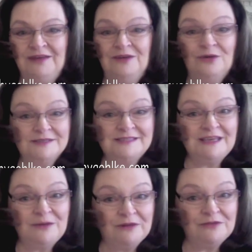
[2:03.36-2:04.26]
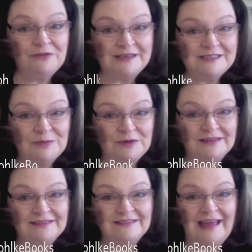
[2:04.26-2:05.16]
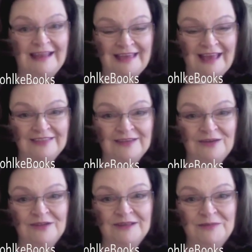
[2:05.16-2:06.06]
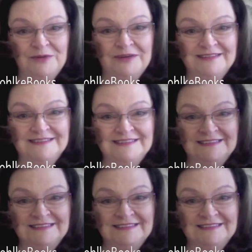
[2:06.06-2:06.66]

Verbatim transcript: or see you on Facebook at Cathy Gohlke Books.